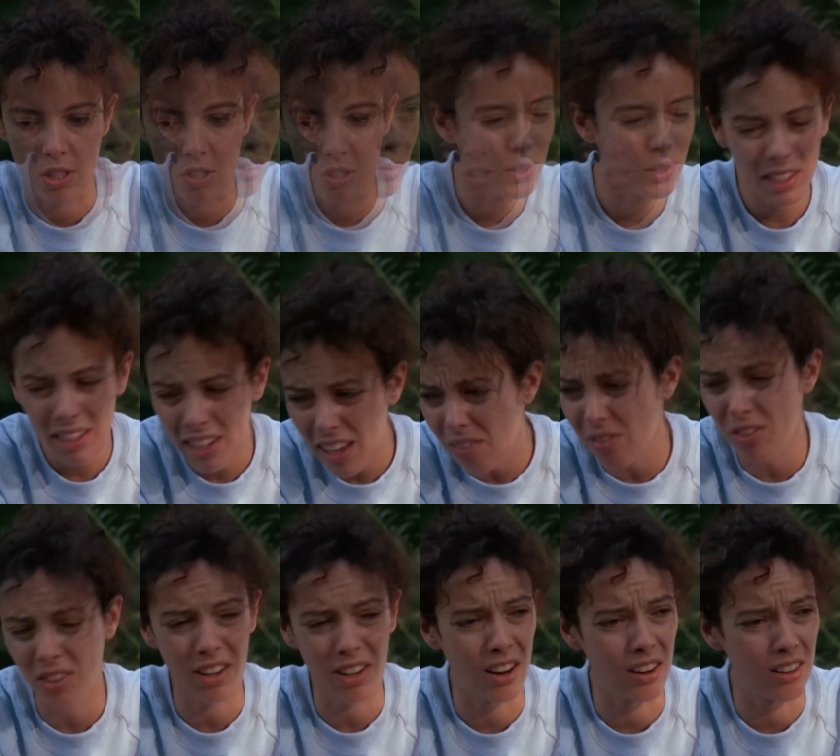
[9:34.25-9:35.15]
And
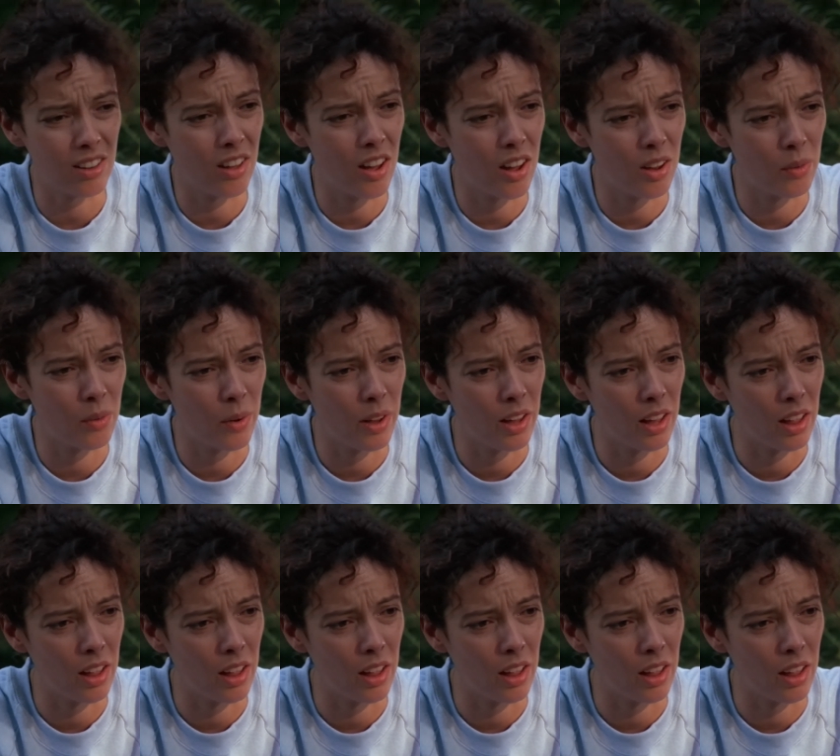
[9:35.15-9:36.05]
she reminds
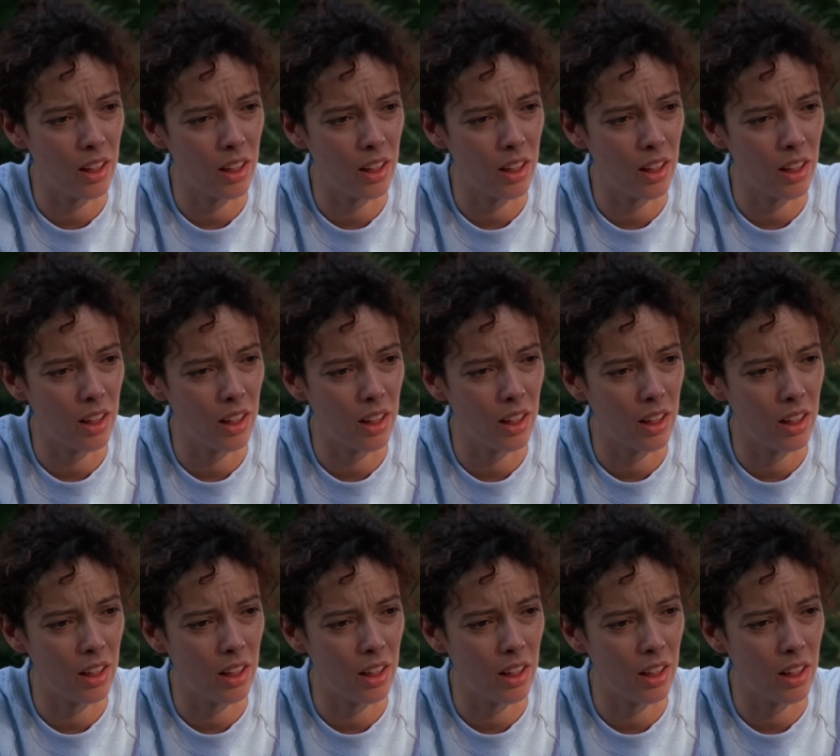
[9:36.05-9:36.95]
her of that boy
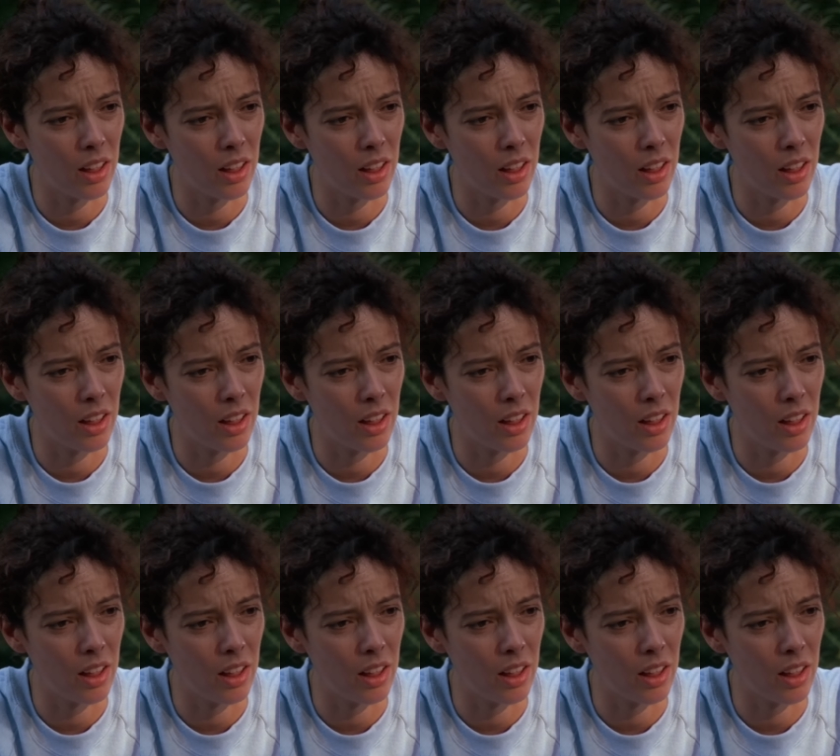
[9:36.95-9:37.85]
from her
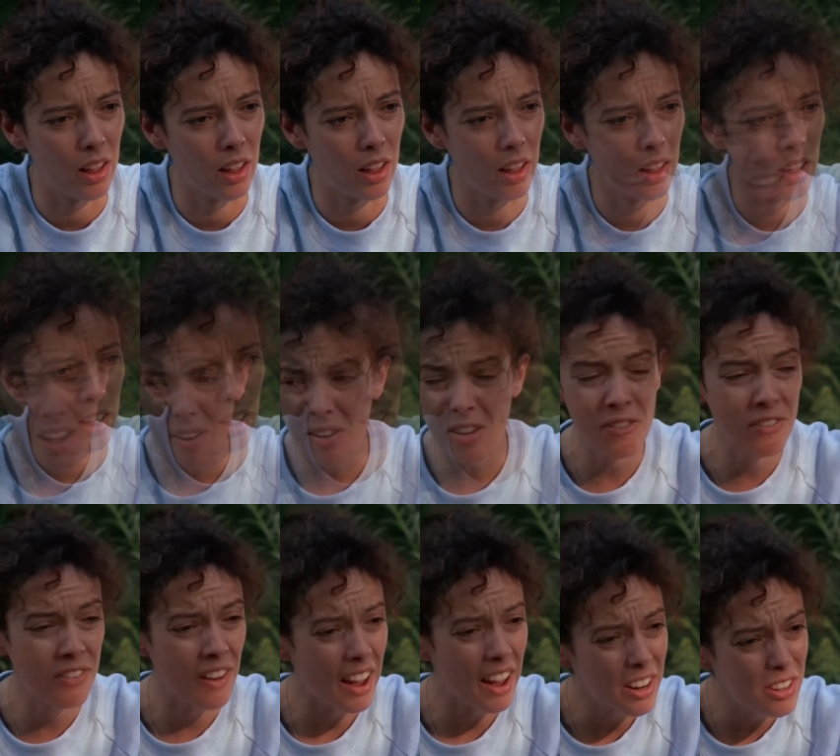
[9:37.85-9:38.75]
childhood
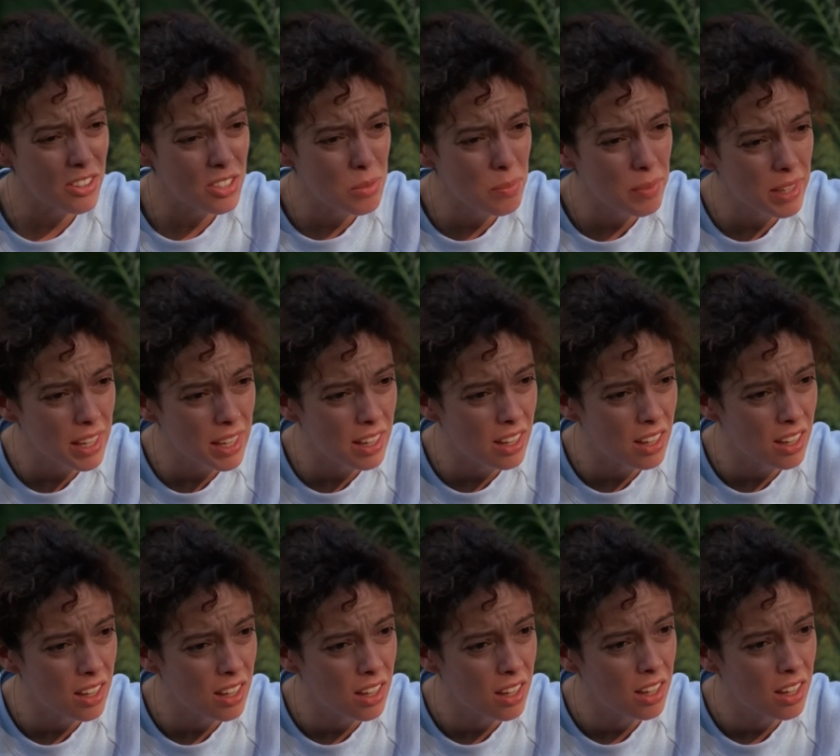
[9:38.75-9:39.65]
and she
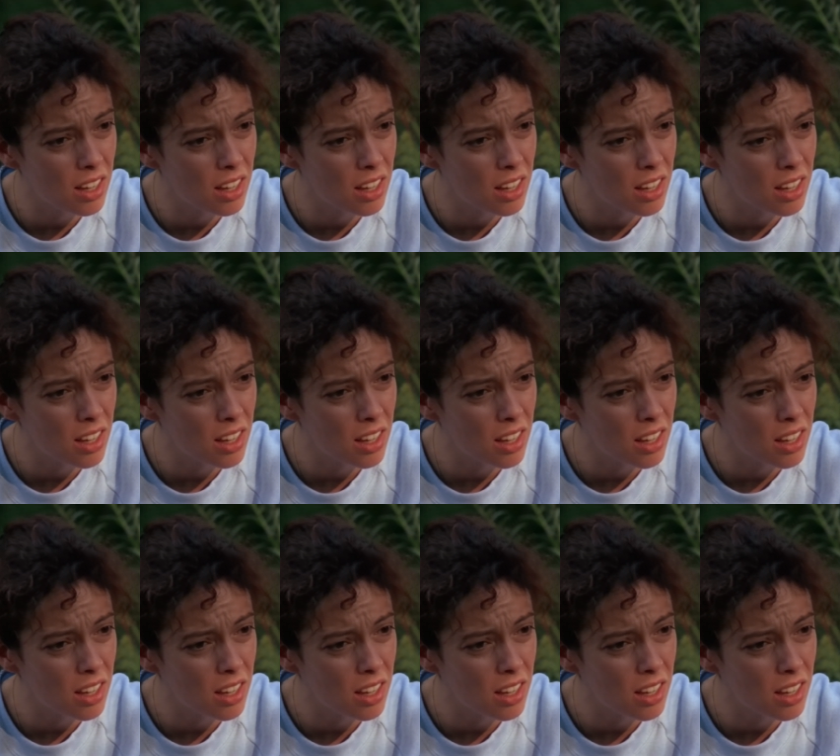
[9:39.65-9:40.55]
tells Molly
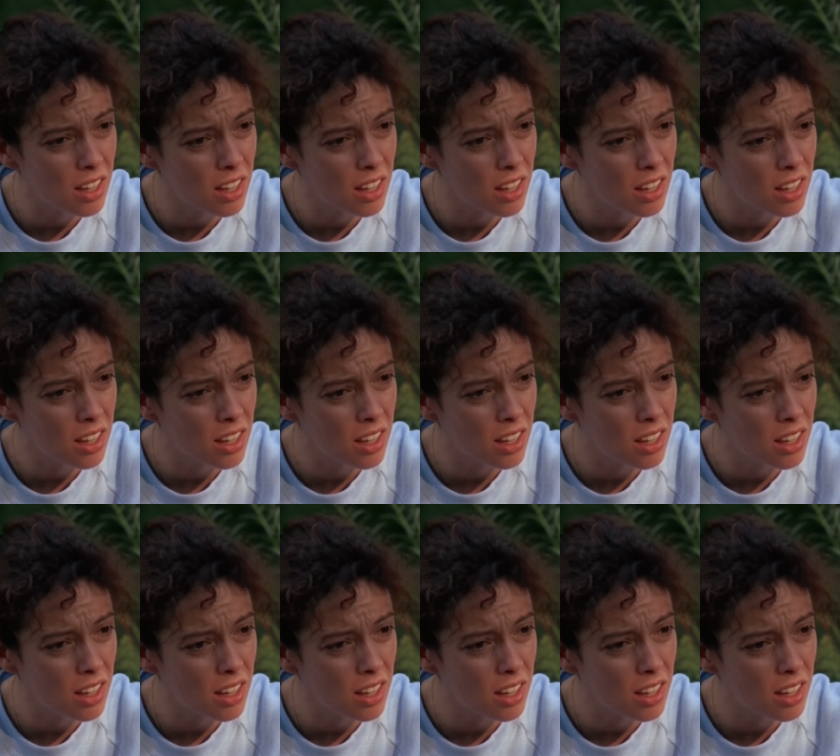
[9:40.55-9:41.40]
that she fixed him.